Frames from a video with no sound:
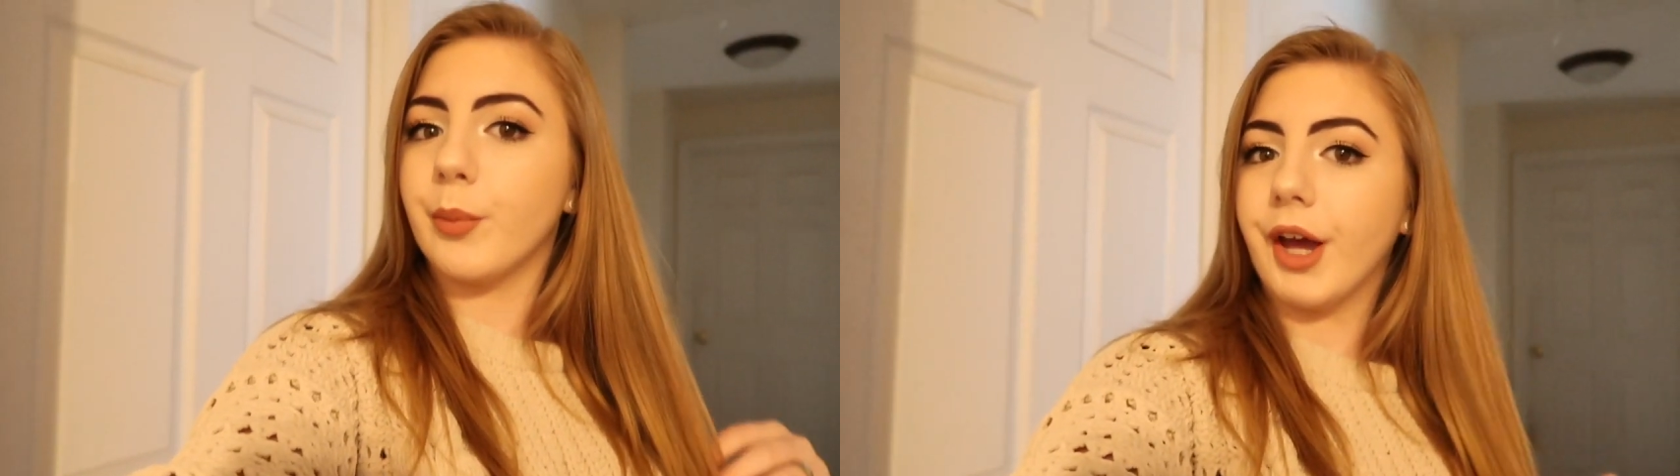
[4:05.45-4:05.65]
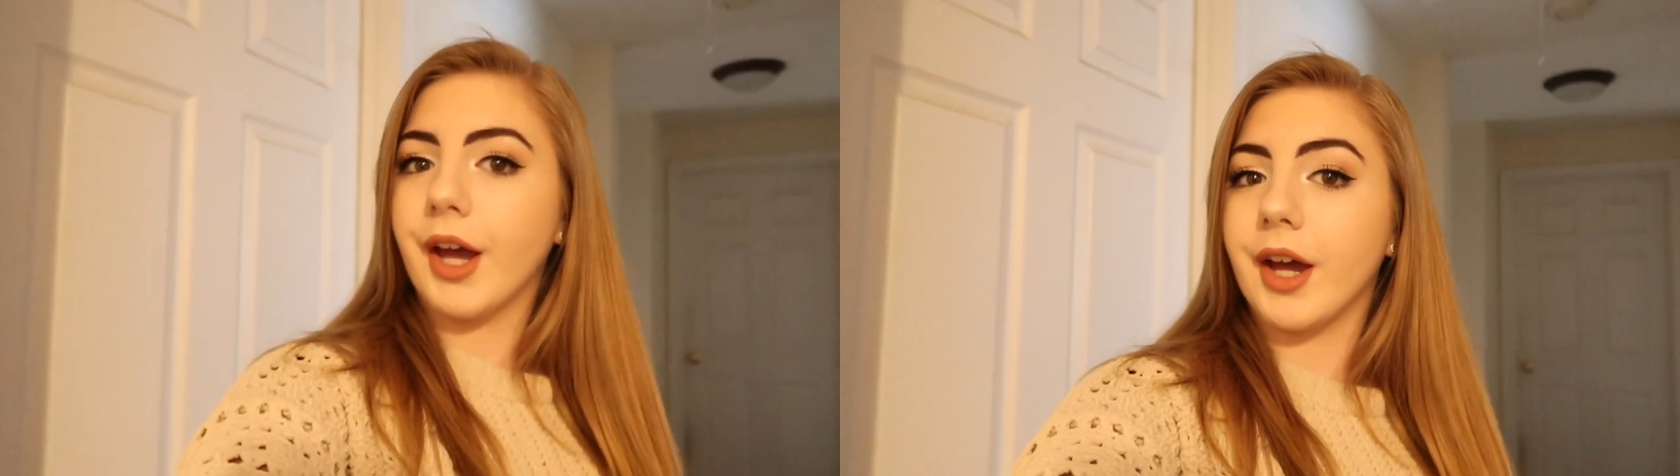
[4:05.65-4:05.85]

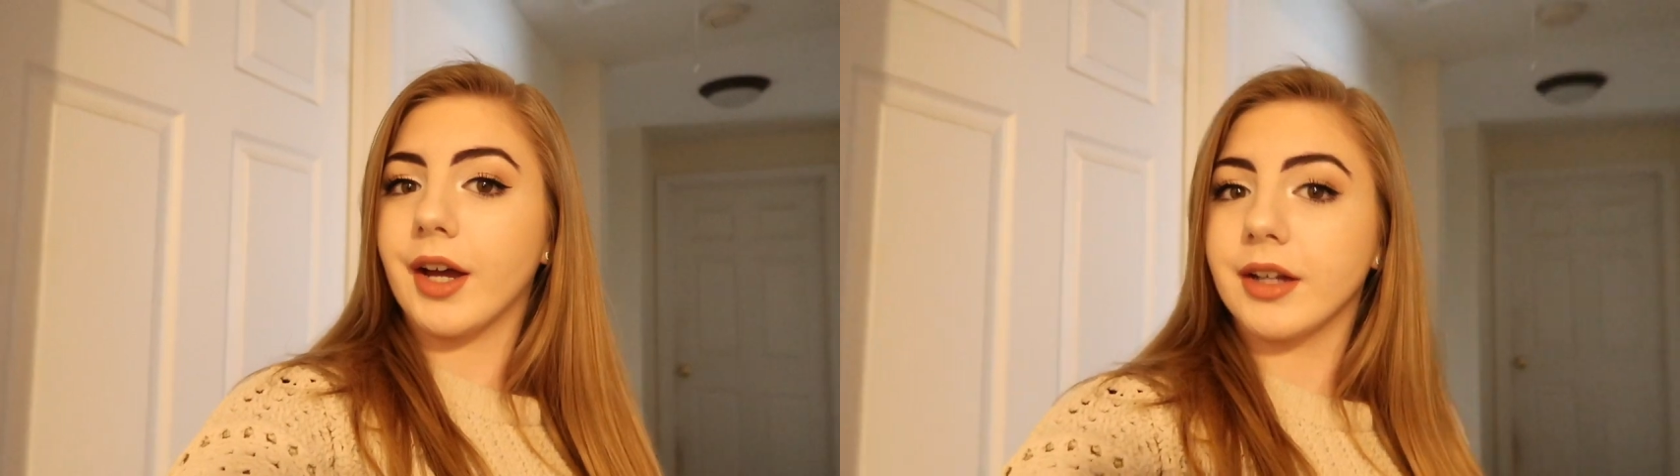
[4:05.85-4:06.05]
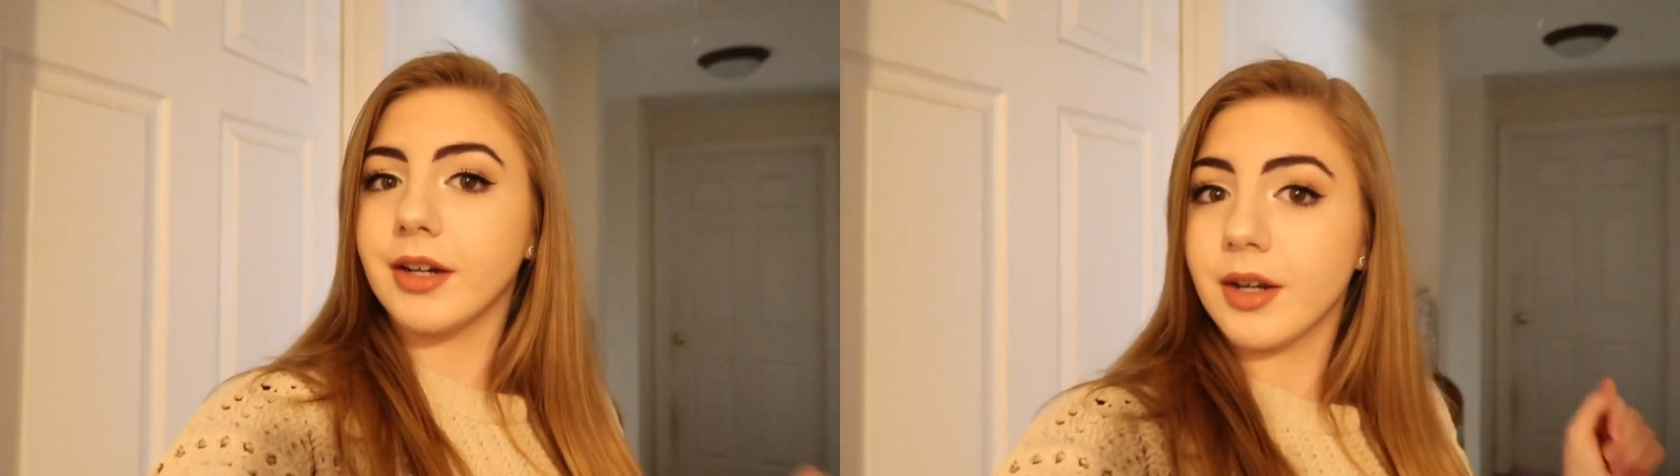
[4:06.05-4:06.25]

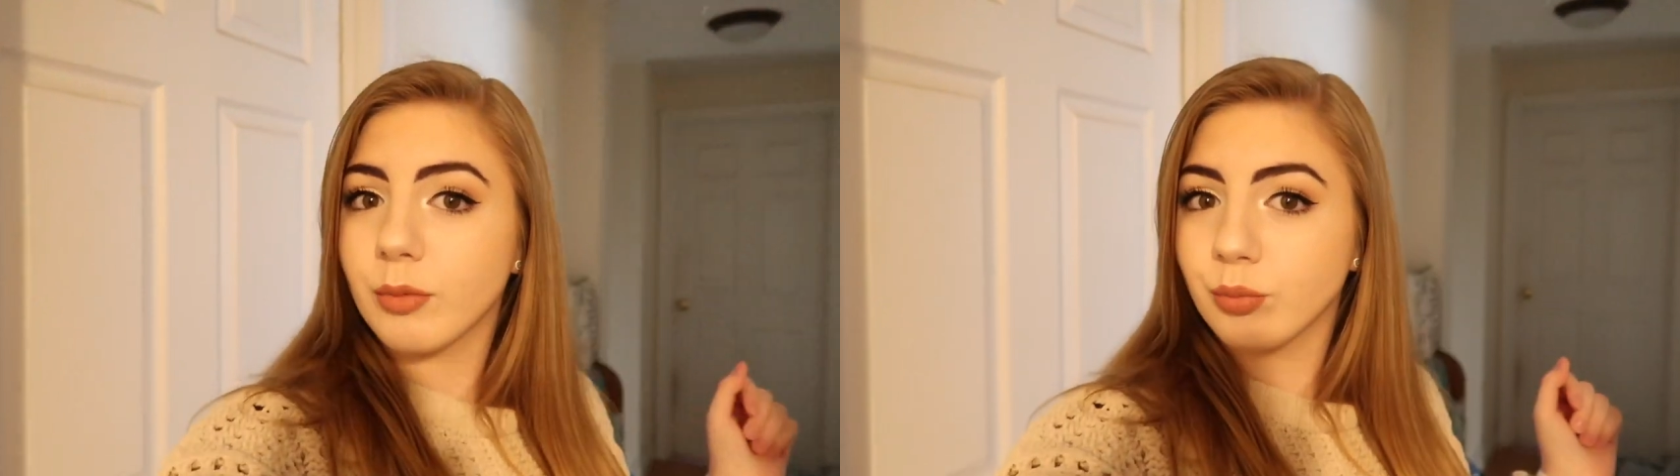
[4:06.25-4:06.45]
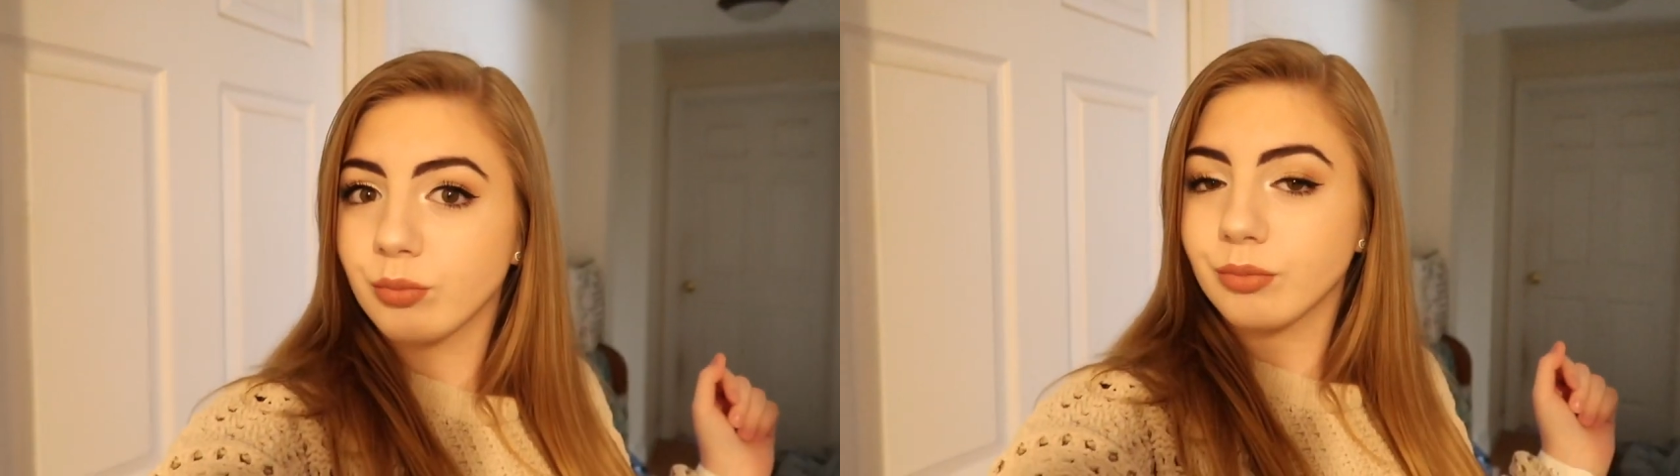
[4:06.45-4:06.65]
bad.
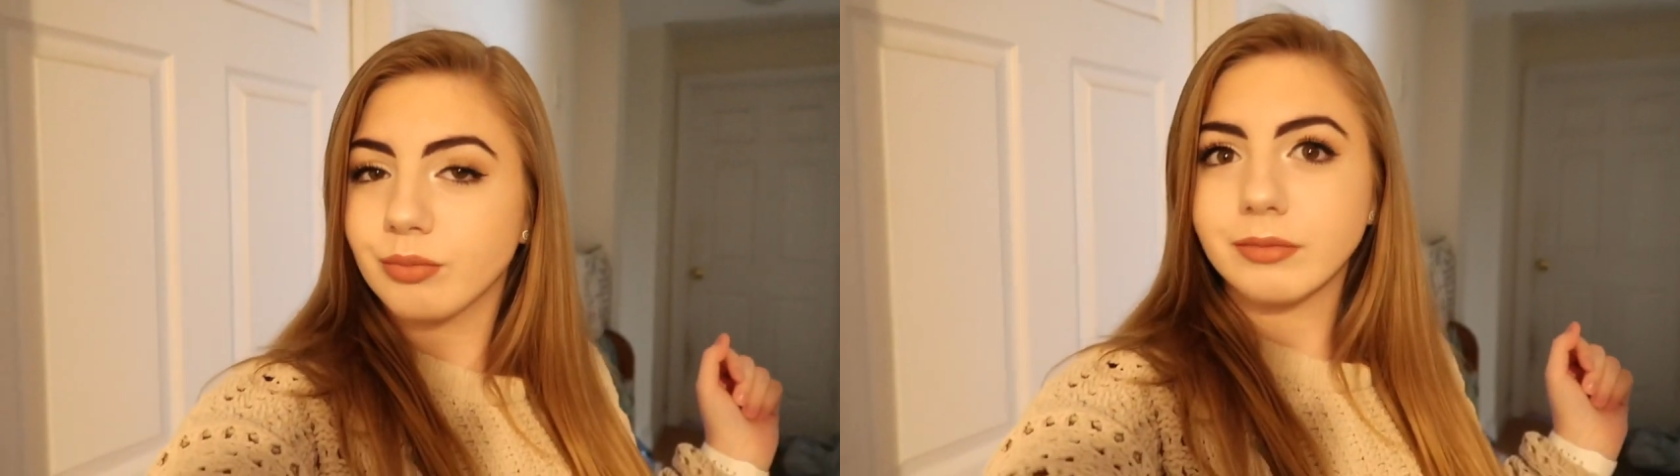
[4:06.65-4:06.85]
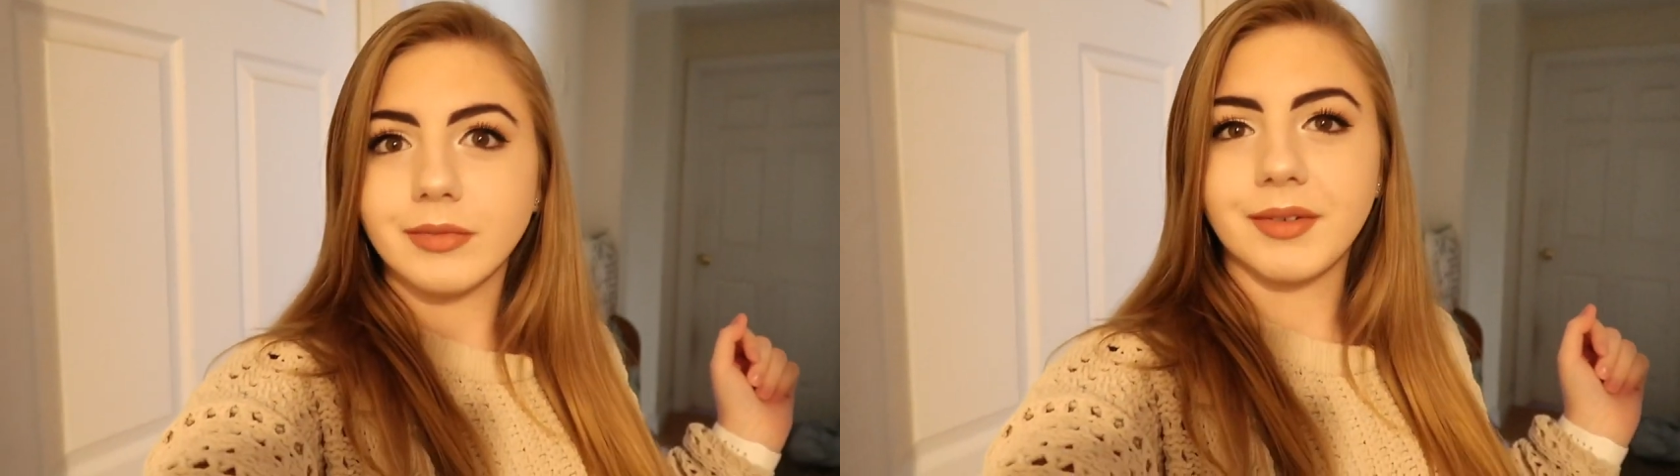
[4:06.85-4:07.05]

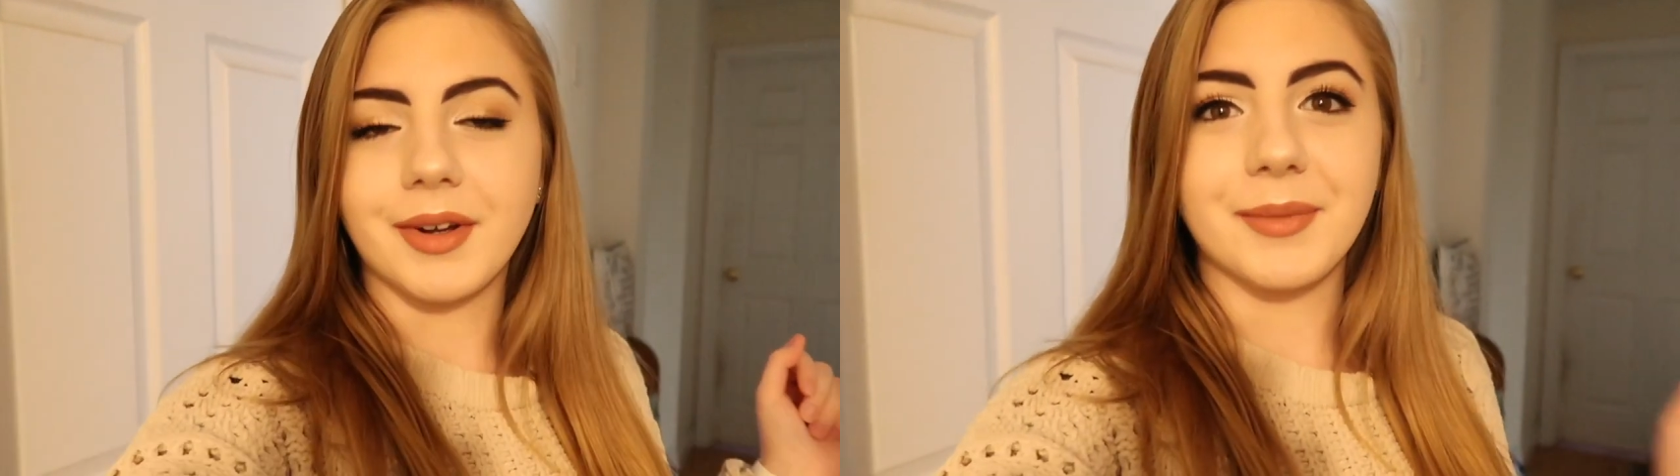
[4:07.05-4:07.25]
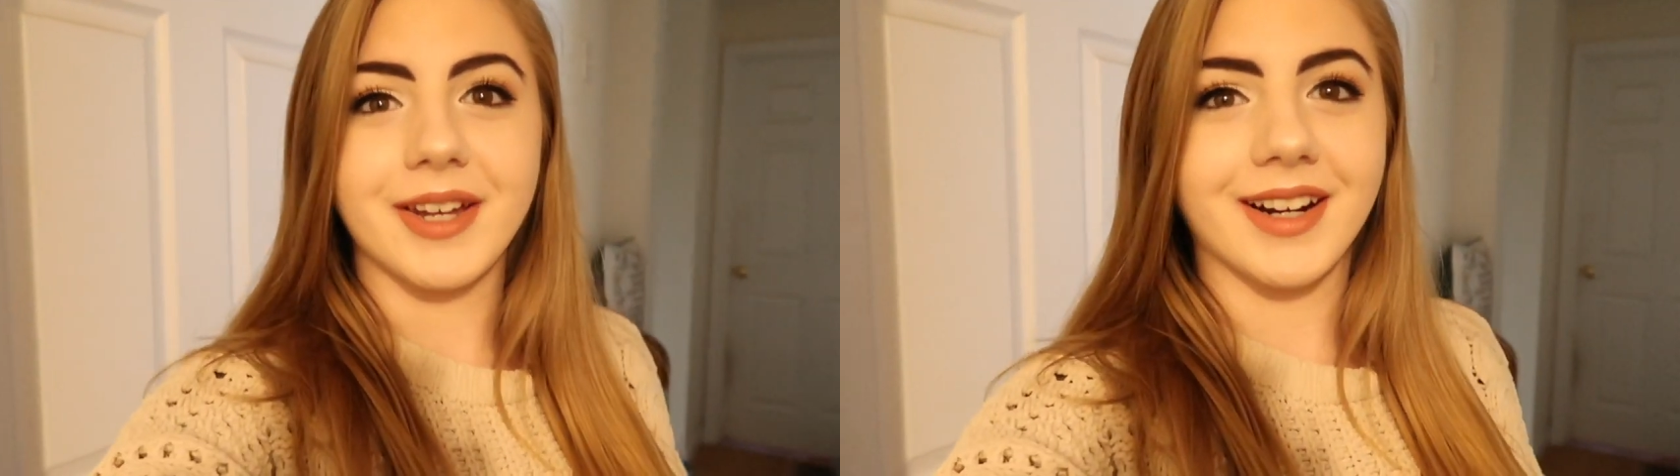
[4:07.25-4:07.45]

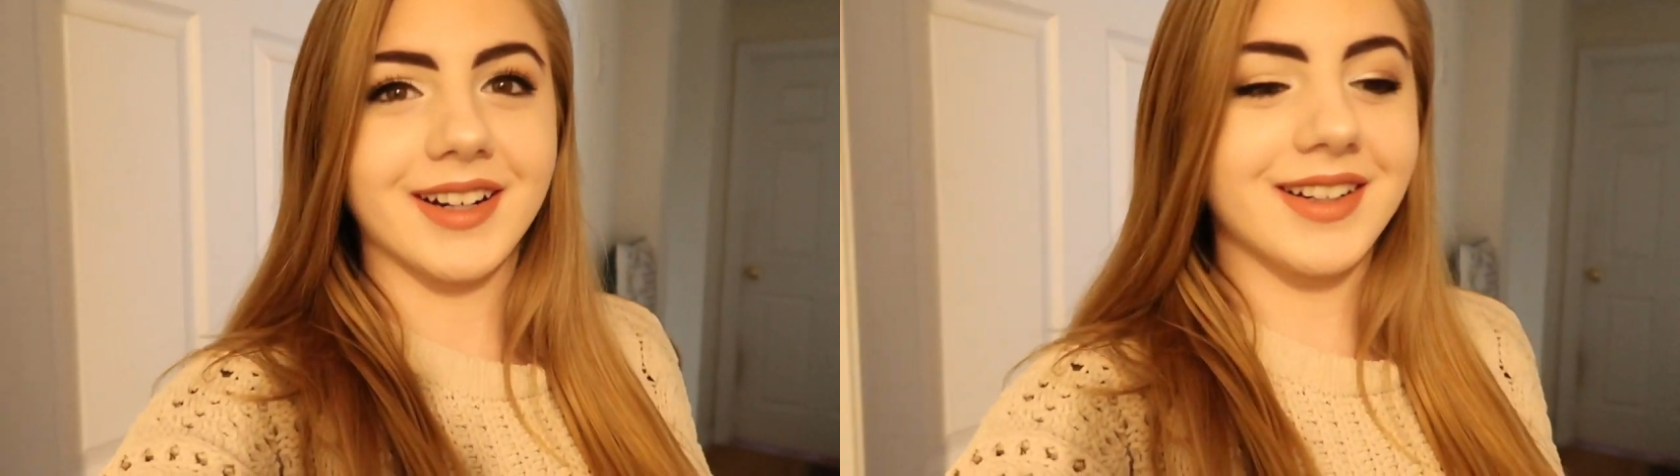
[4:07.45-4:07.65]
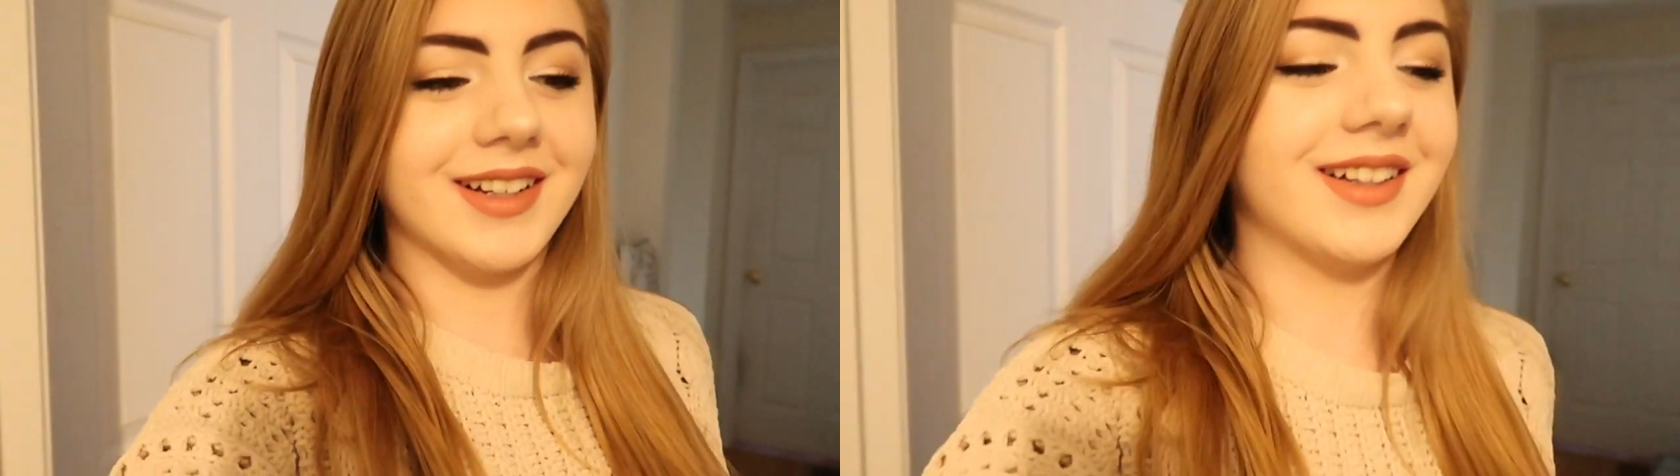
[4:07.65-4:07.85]
I'm
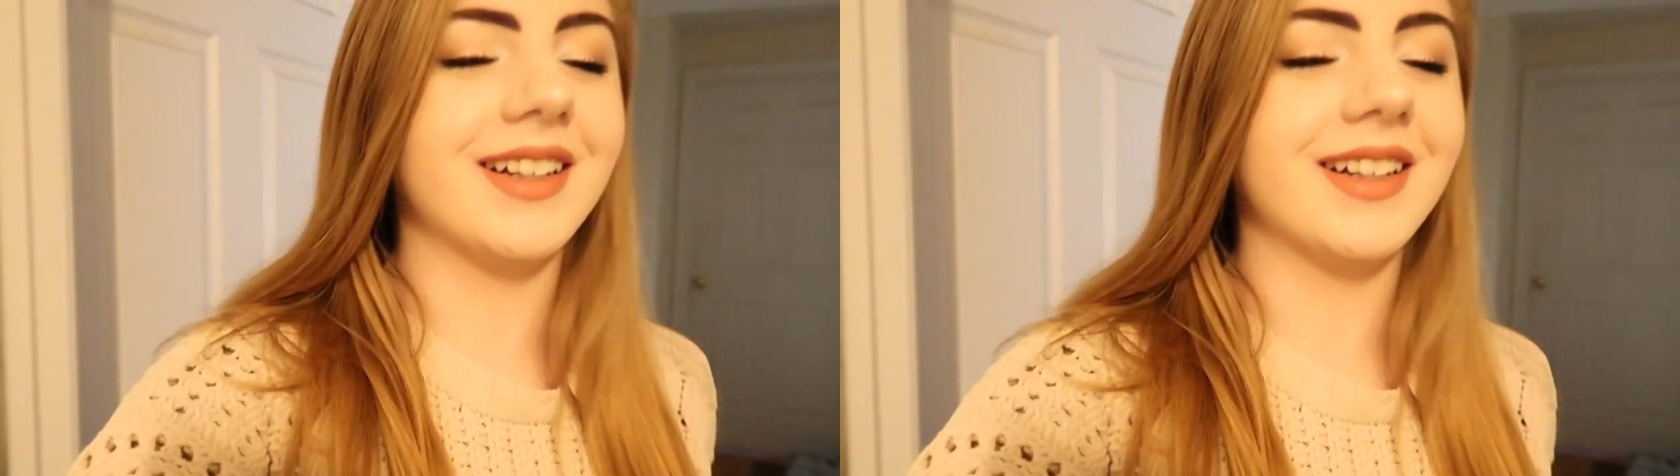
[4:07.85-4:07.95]
kidding.